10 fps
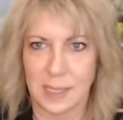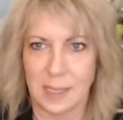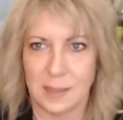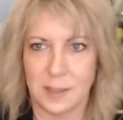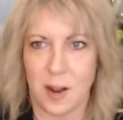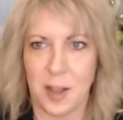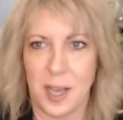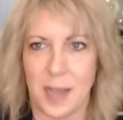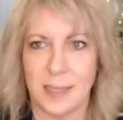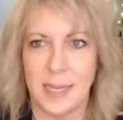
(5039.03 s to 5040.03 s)
Sorry, you
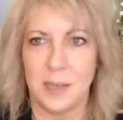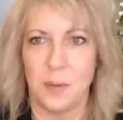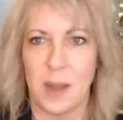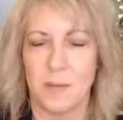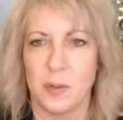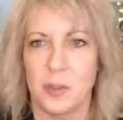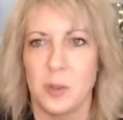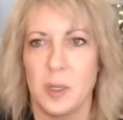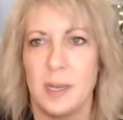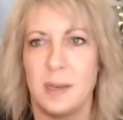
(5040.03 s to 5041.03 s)
guys, I need to wait for
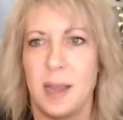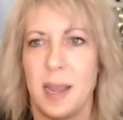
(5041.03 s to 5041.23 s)
Julie to